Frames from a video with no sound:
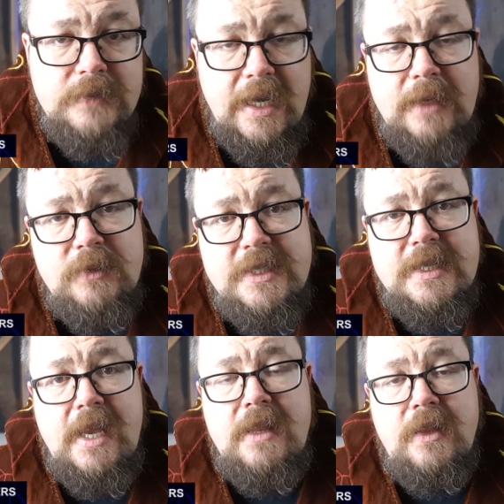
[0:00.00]
I would
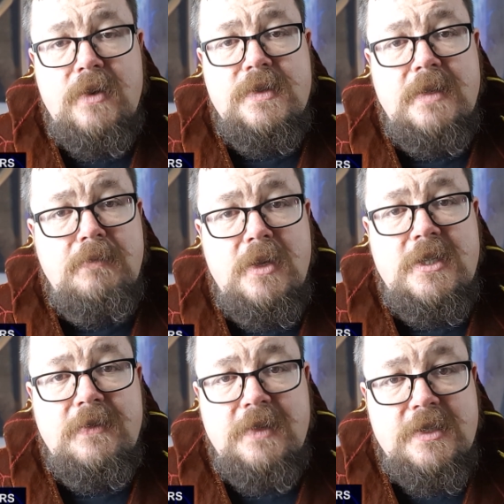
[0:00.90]
say, those that
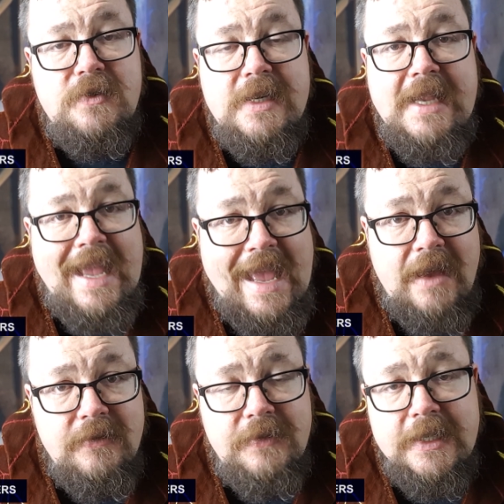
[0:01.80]
most of us already
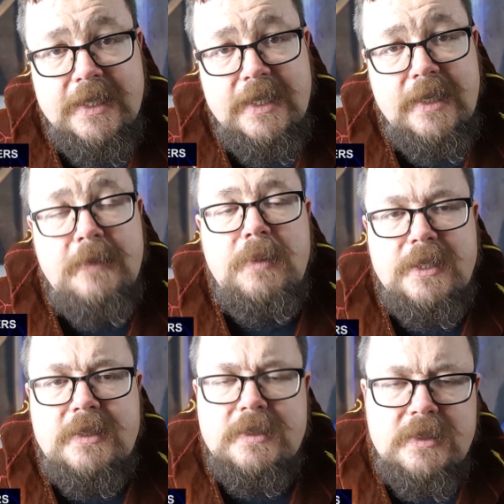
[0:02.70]
have,
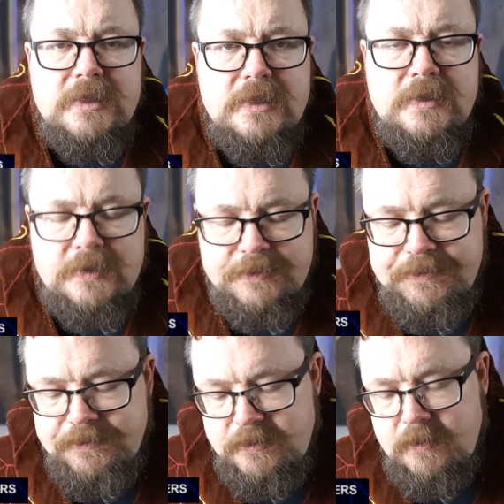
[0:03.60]
but
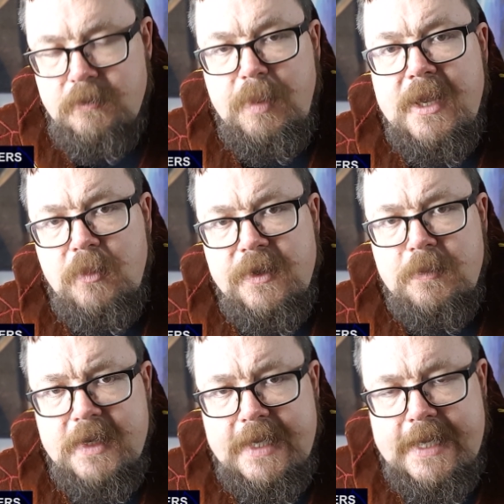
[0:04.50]
bear with
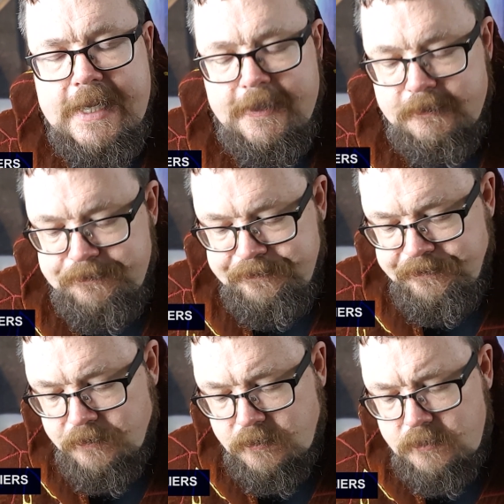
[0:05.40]
me here.
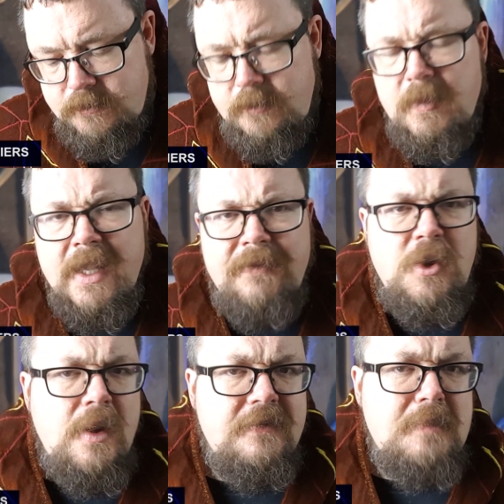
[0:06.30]
If
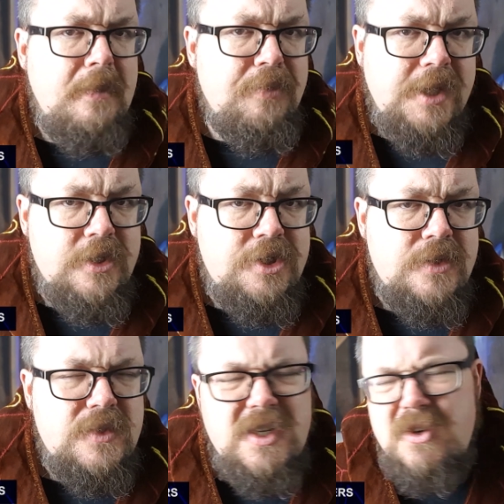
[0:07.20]
you have memory
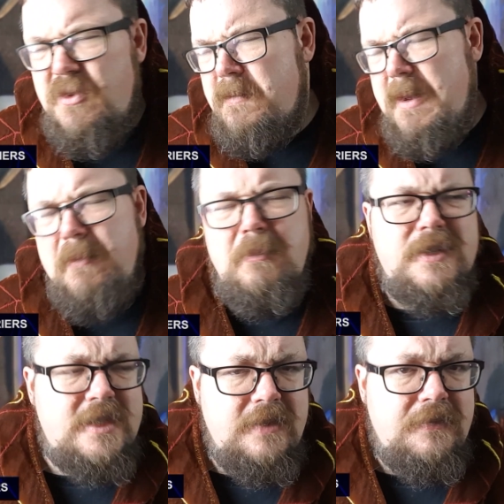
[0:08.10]
issues, you don't remember
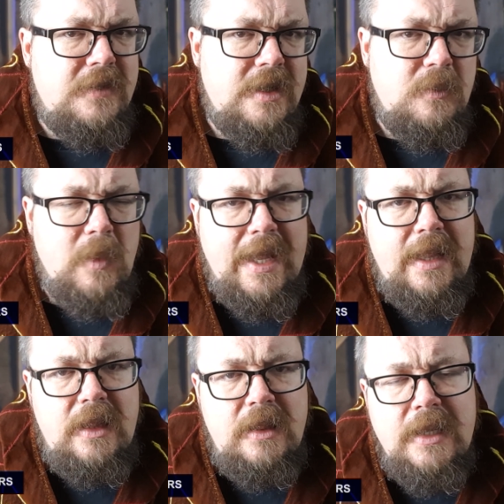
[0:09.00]
stuff very
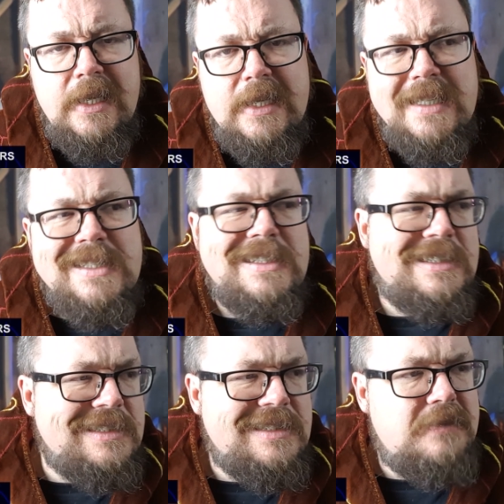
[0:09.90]
well,
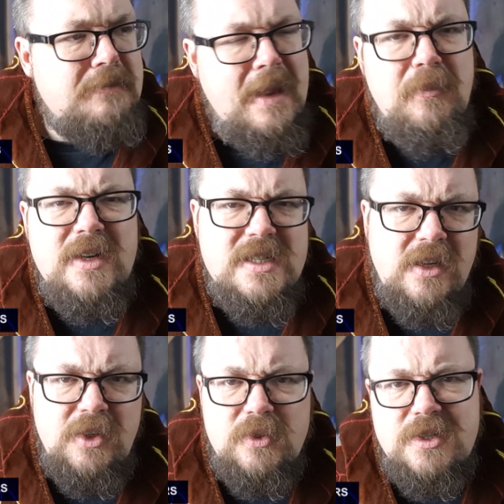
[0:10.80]
memory's
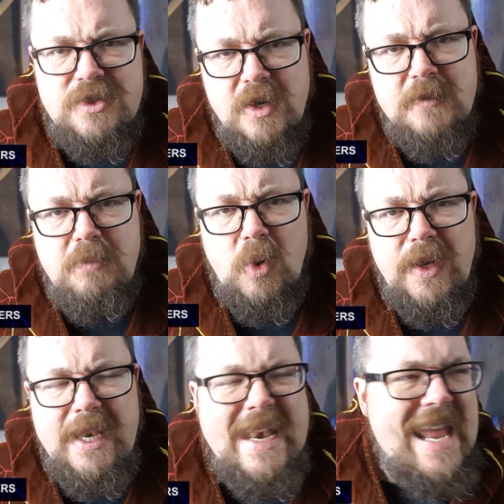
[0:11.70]
not your strong
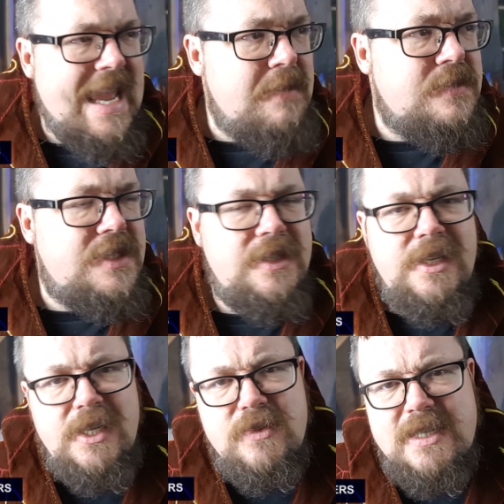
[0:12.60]
point, names you're
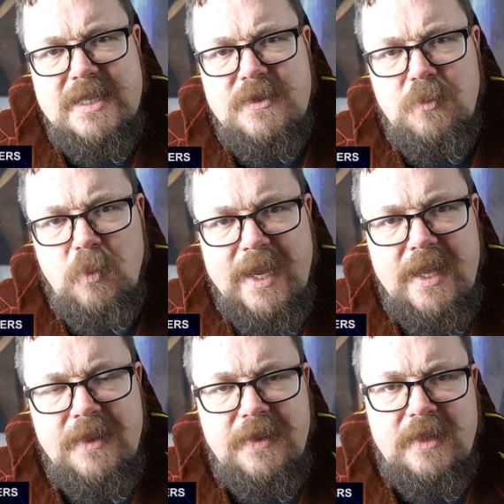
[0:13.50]
useless
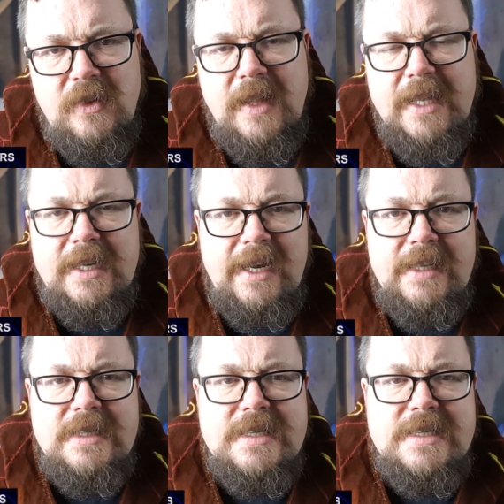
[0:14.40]
with, and all that kind
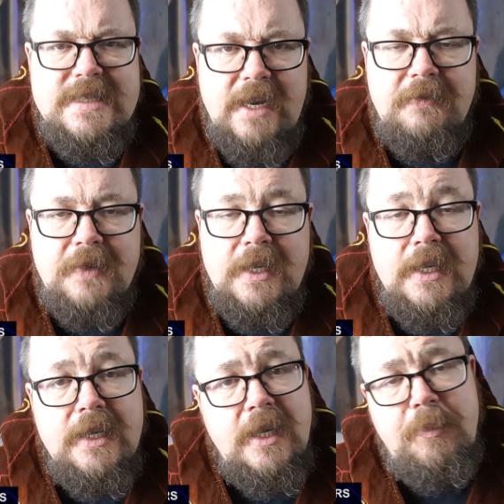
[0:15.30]
of stuff,
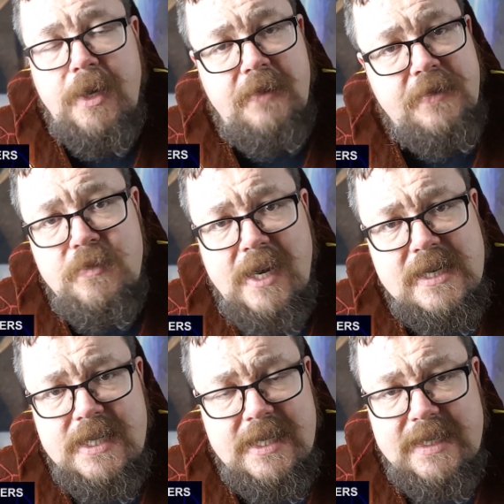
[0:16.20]
apart from
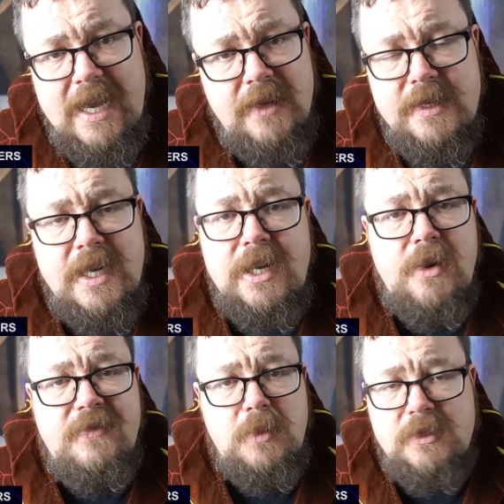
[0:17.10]
writing it down, and I know
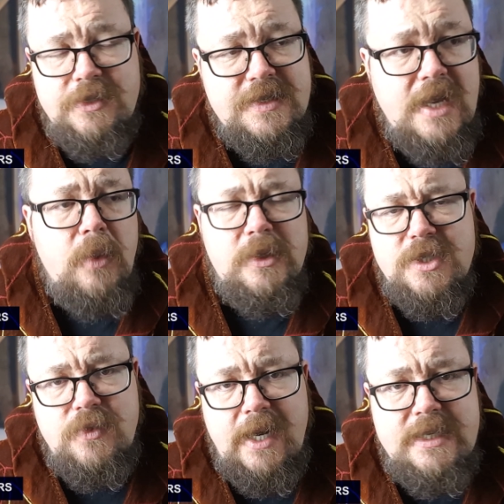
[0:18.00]
everyone will just well,
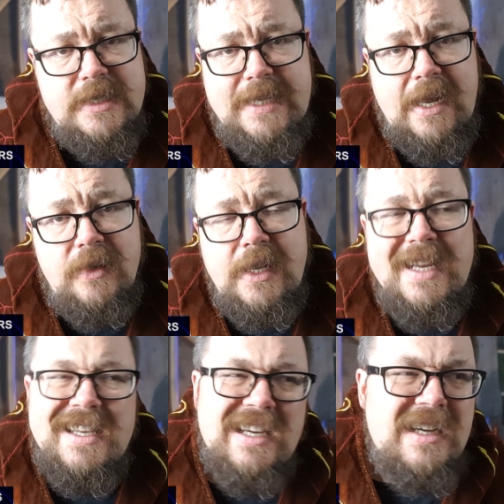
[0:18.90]
just write it down.
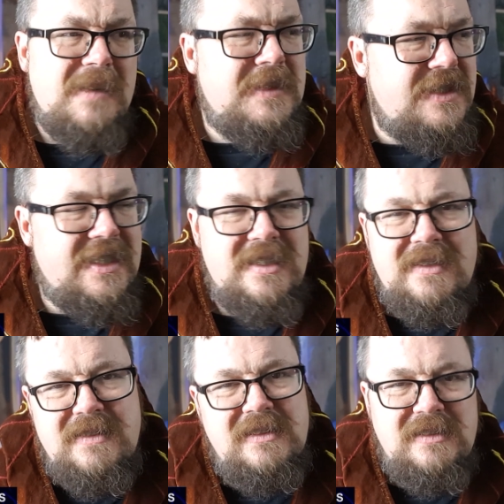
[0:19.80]
Yeah, but you
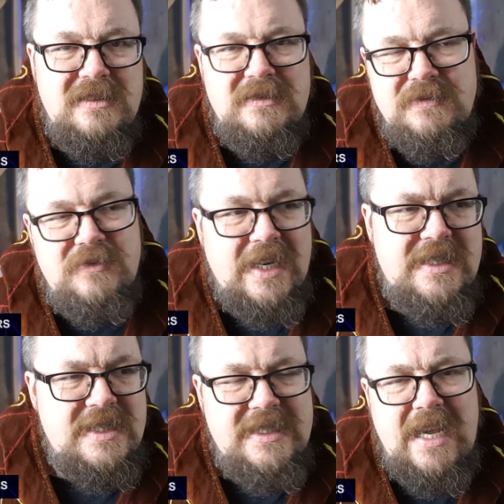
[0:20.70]
get,
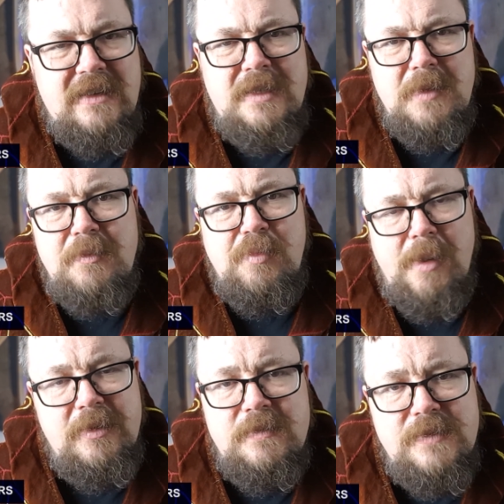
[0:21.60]
writing it down can be a
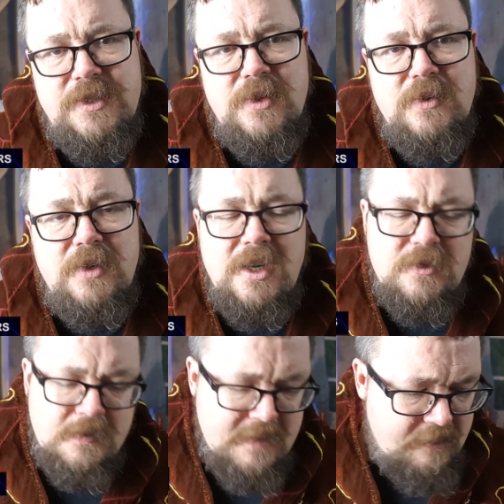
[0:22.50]
problem too, or you don't
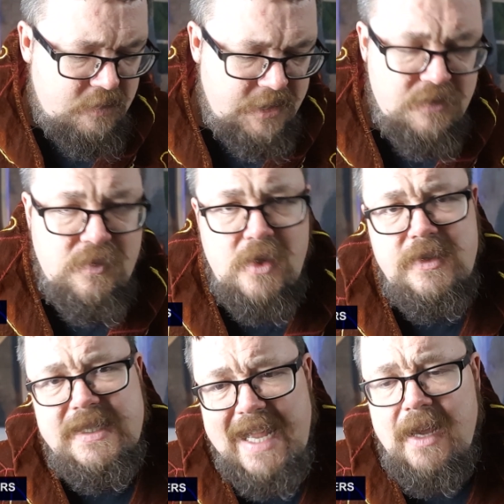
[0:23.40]
remember what you
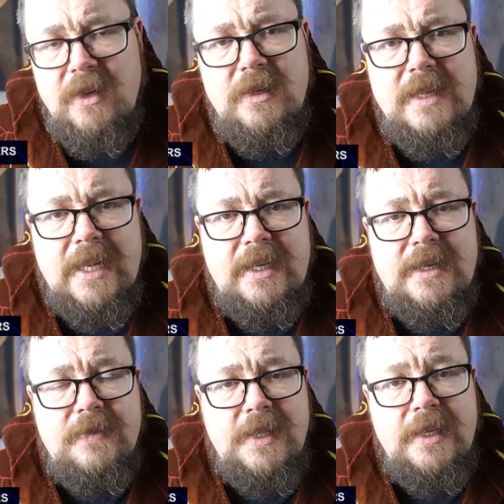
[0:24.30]
wrote down and that kind
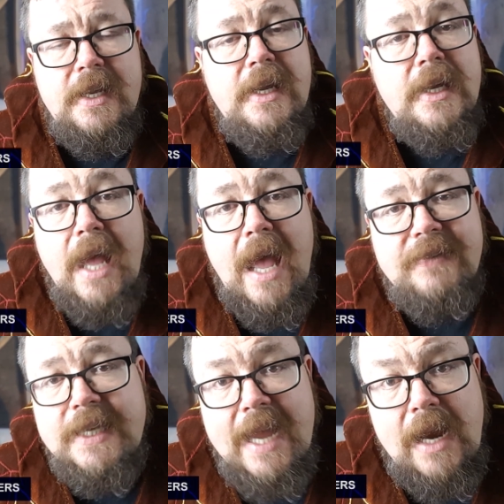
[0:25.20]
of thing. Have
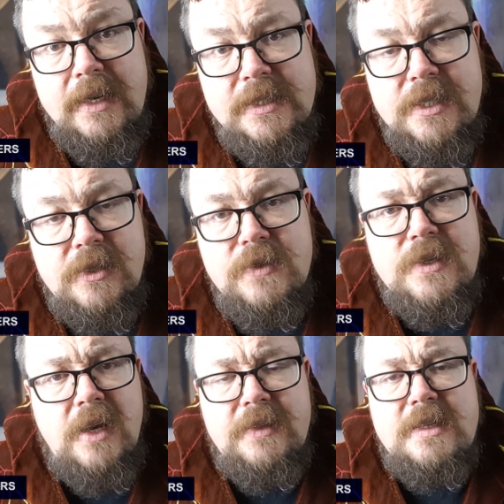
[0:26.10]
a character who's
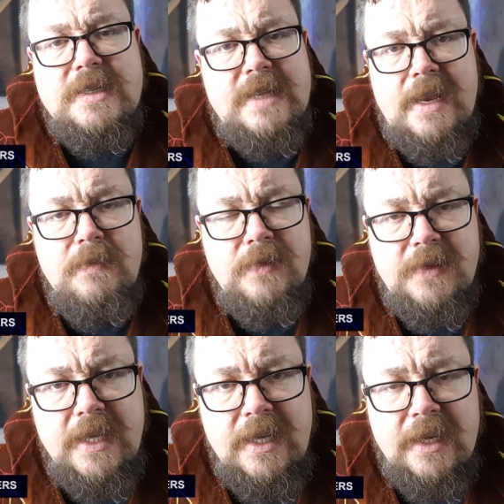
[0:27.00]
got the same
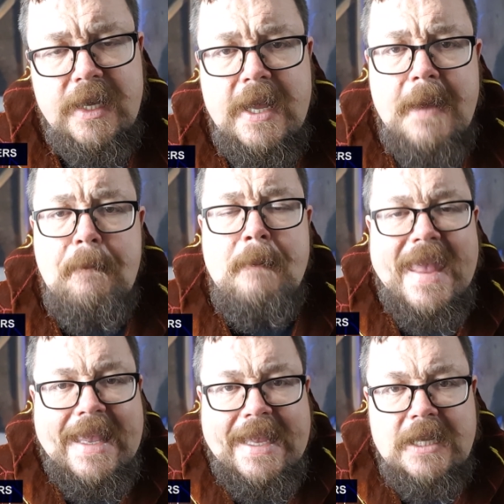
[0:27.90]
thing.
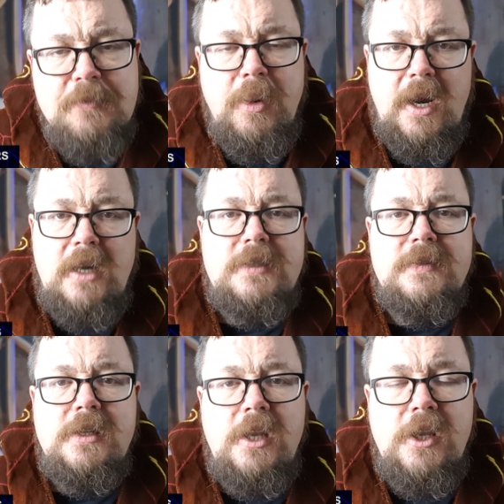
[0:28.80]
Make it part of
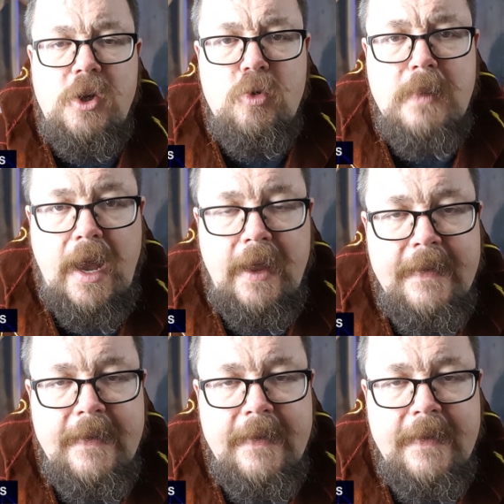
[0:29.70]
the humor.